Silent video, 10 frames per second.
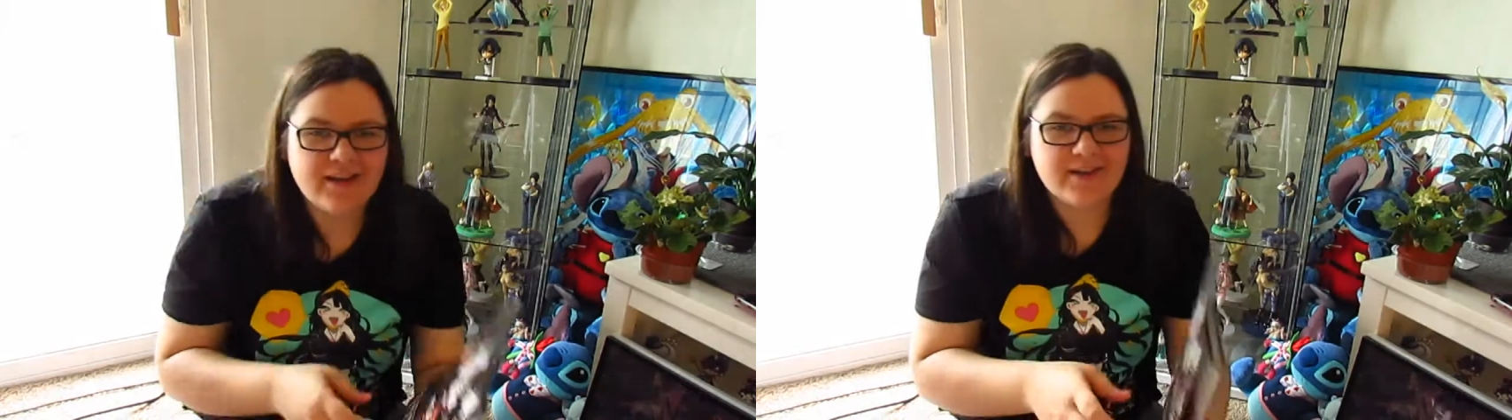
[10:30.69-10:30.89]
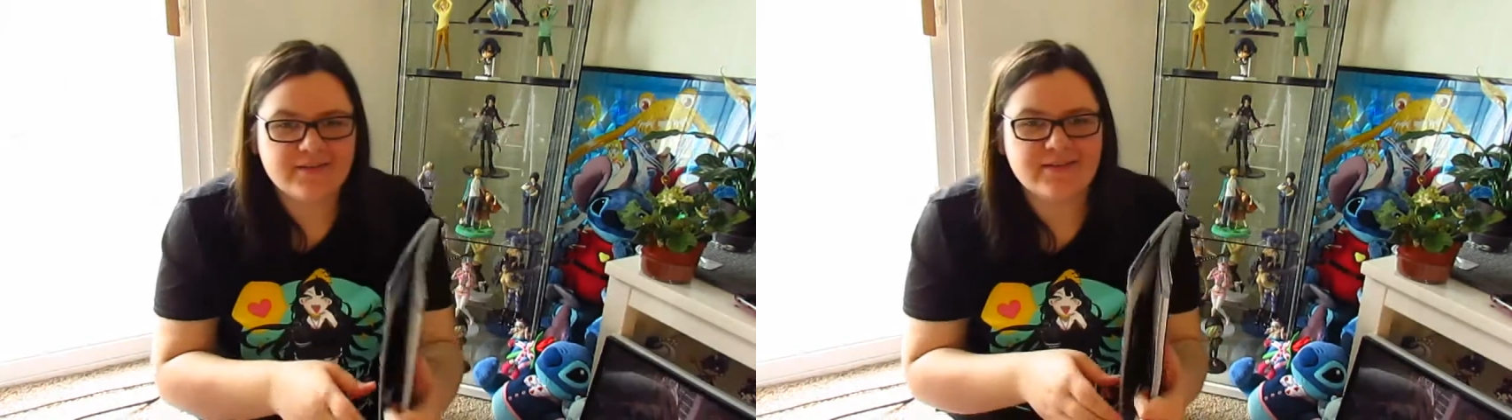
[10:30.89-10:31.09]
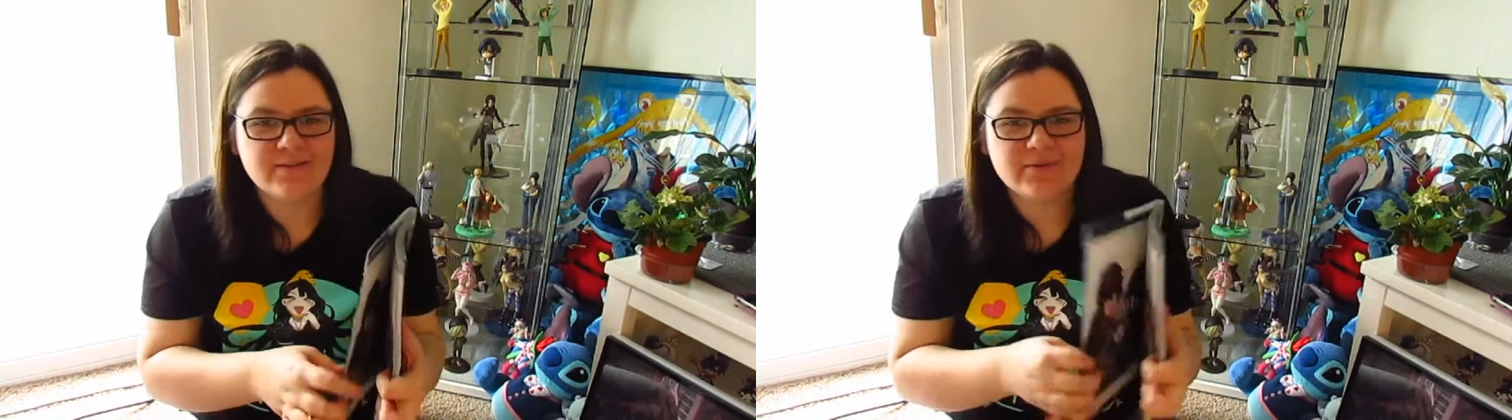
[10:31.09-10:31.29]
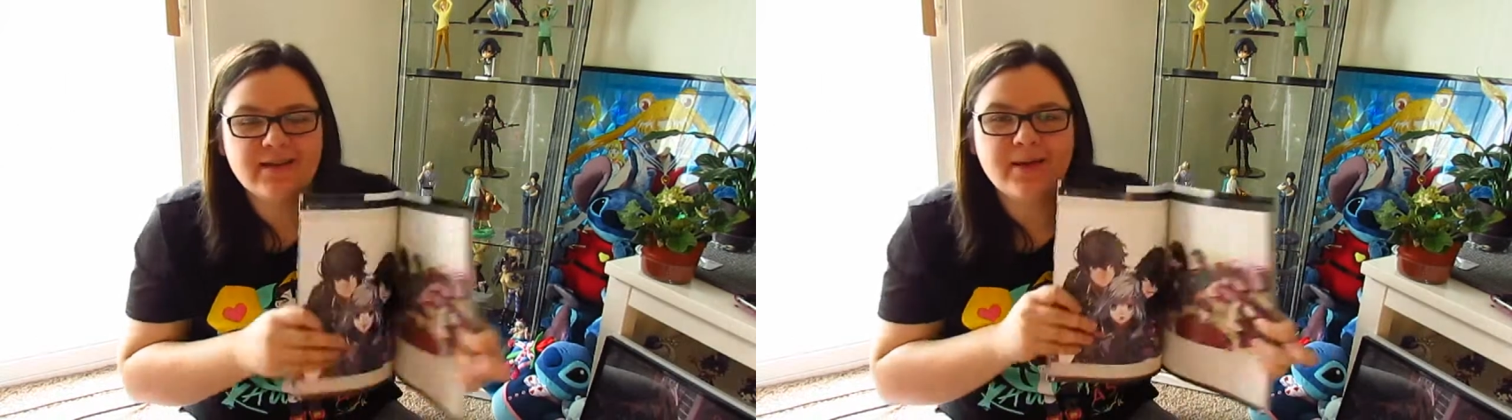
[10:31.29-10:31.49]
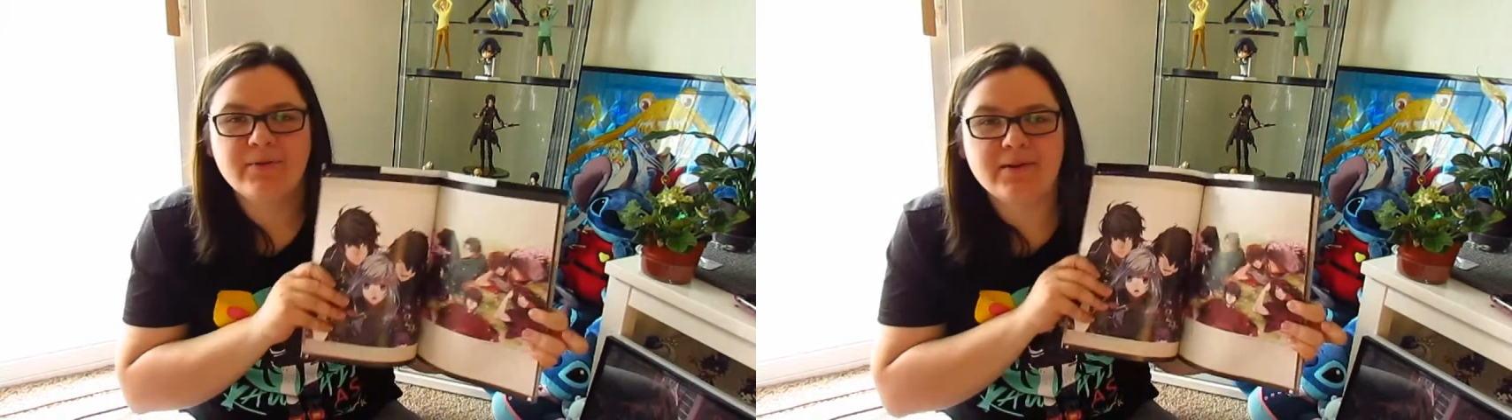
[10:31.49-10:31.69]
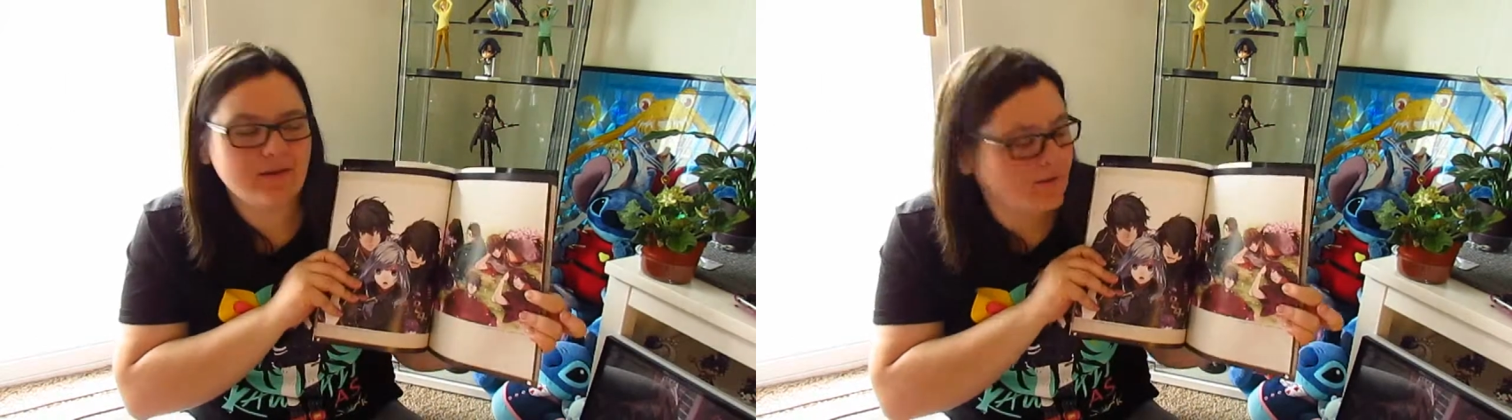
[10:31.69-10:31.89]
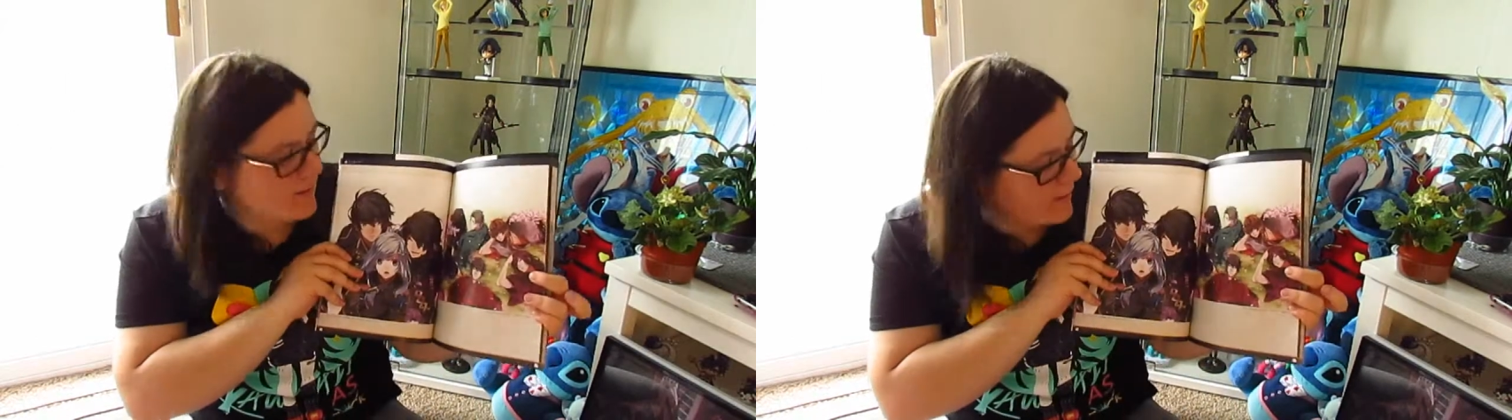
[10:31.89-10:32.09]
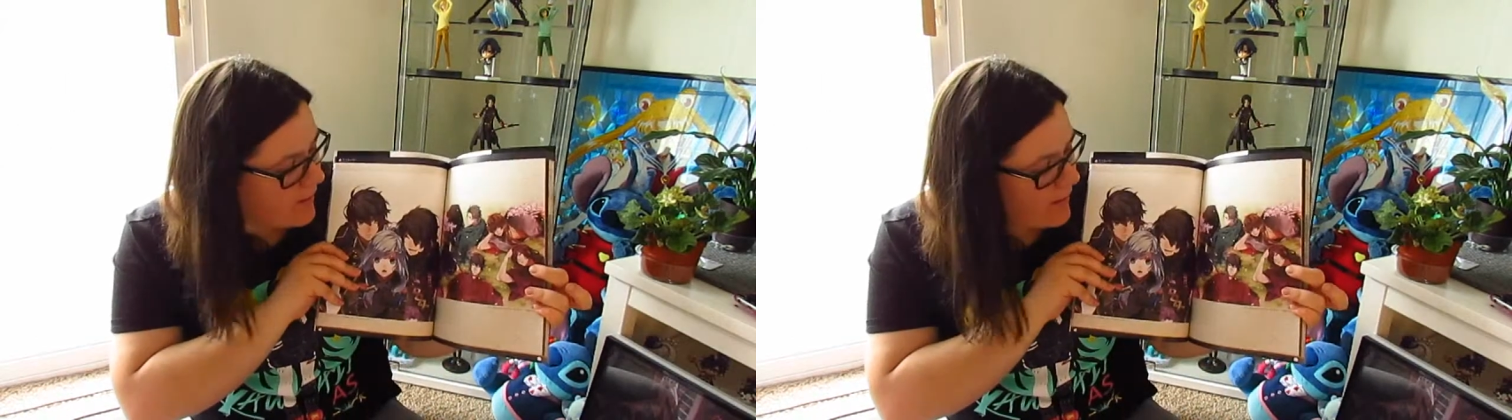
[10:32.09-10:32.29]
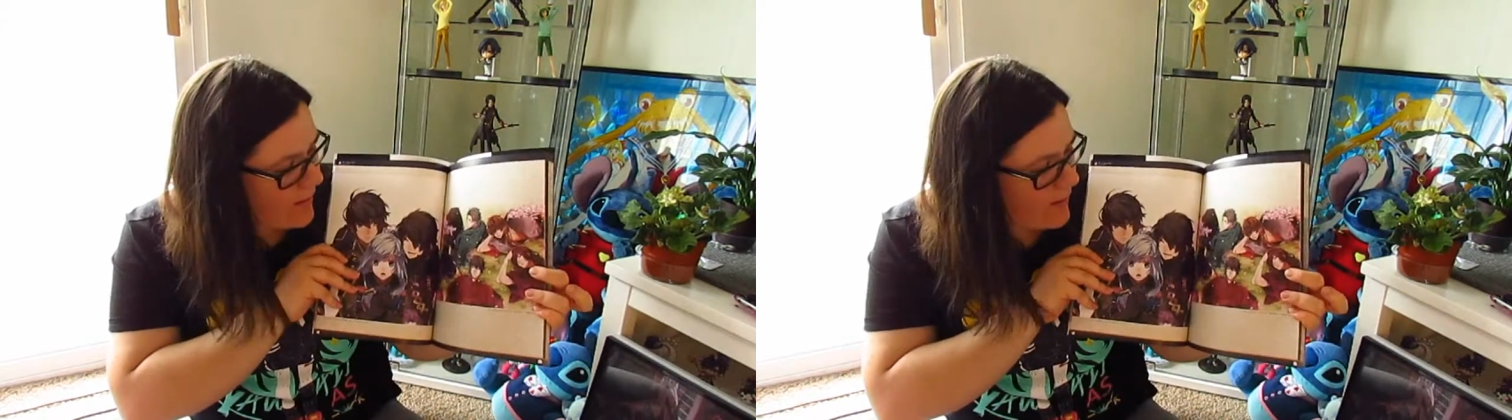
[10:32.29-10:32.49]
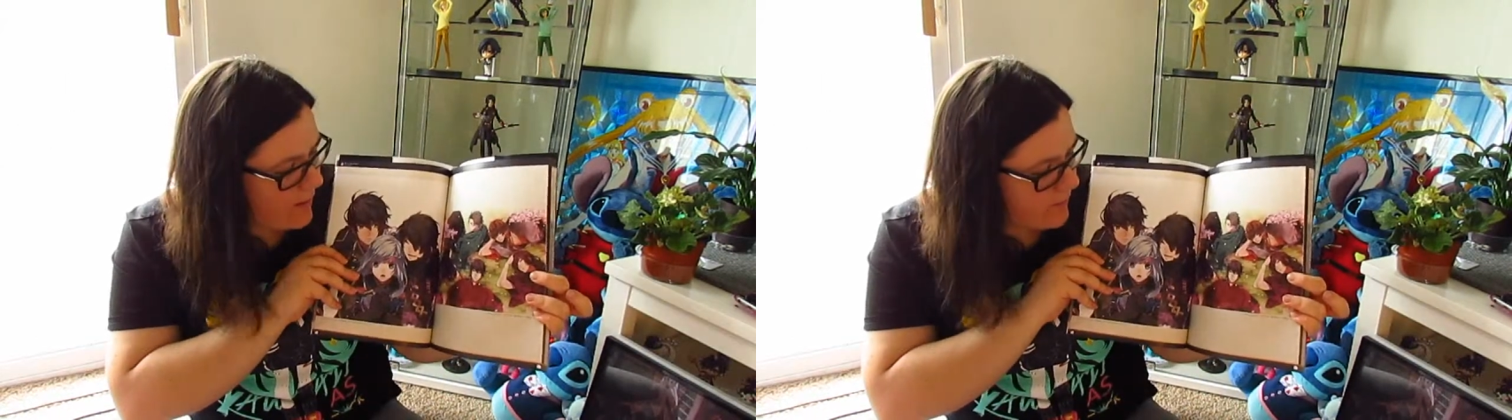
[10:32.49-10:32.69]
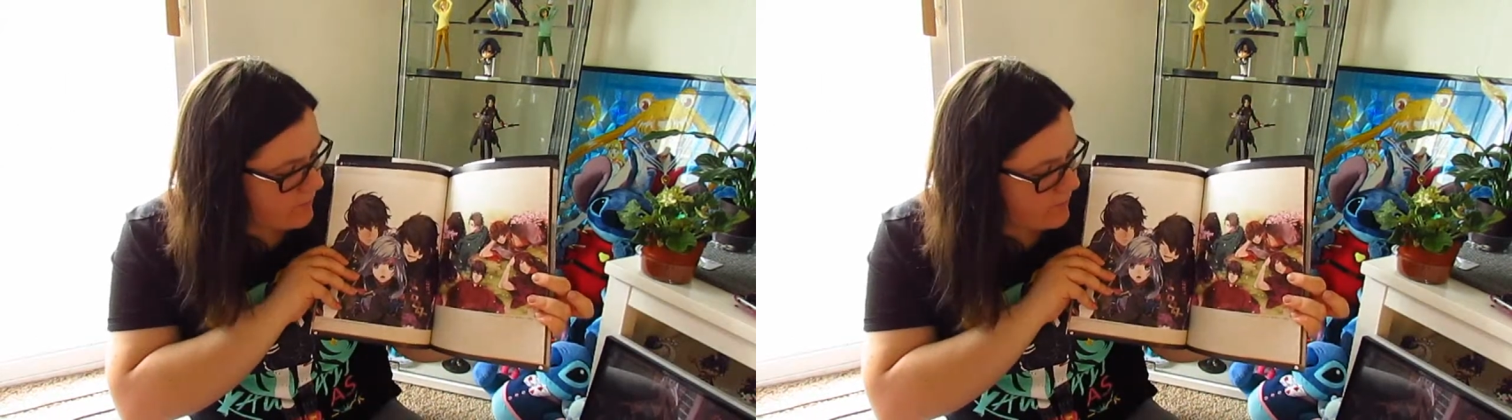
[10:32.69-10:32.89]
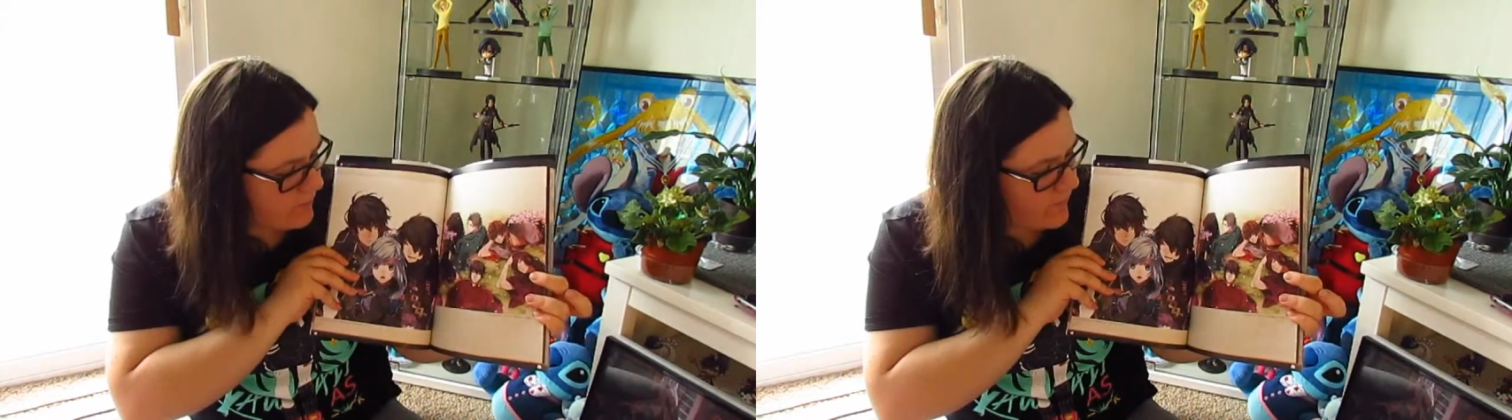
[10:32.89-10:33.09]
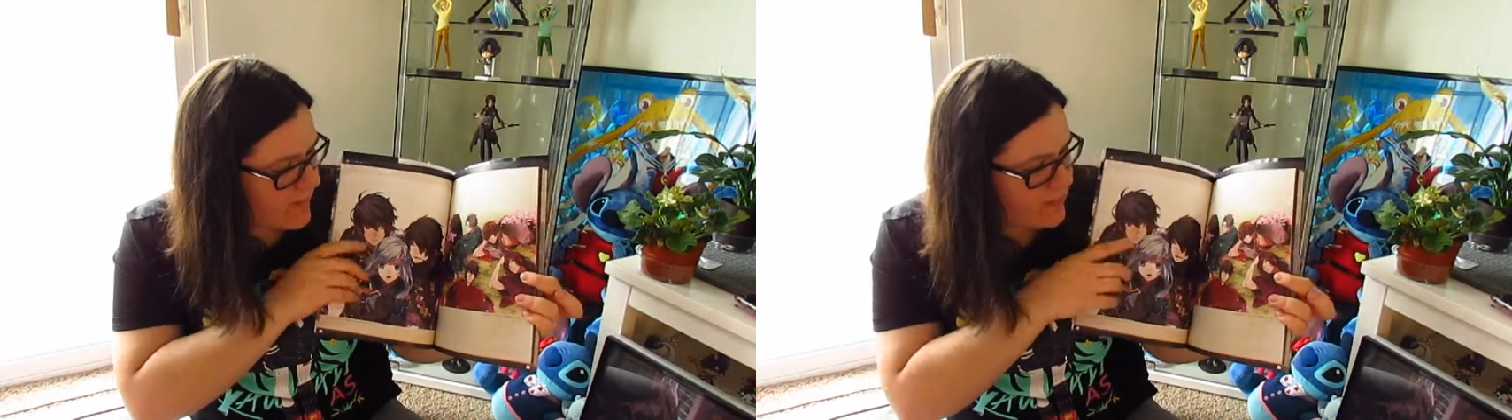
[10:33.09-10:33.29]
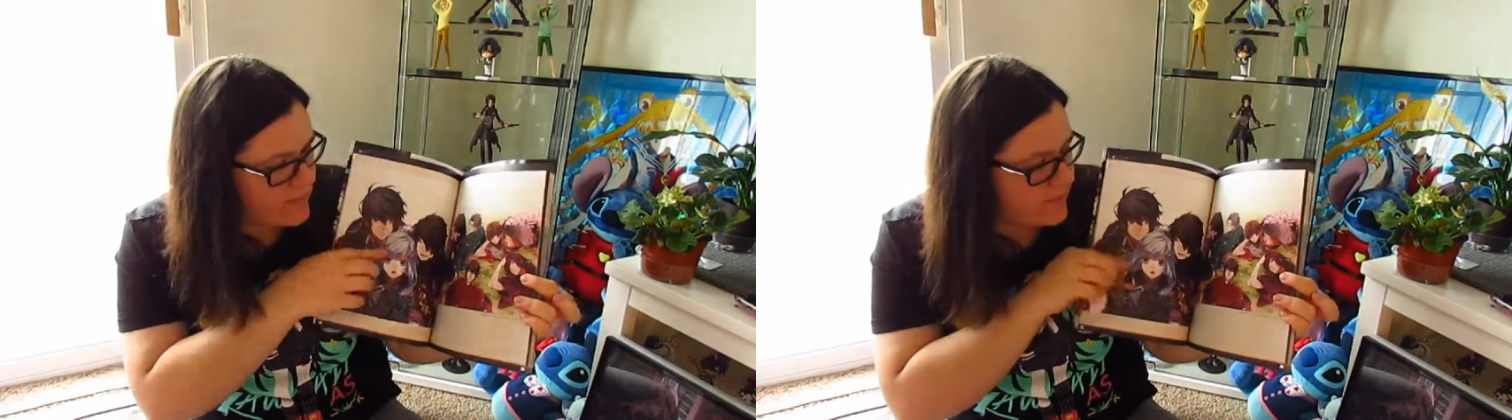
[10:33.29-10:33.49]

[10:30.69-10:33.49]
kind of see what's happening. That one's